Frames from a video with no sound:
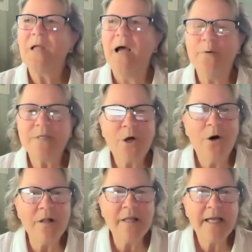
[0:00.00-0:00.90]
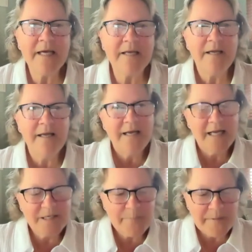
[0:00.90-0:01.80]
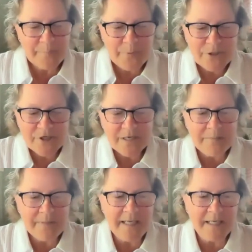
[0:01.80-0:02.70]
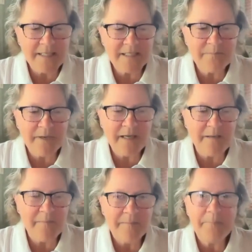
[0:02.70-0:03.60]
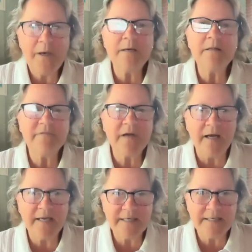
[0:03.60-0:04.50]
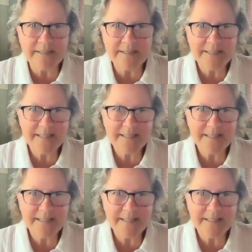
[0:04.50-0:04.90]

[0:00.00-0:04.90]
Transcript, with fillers: i was calling it it's been pushing me into my puddle of kindness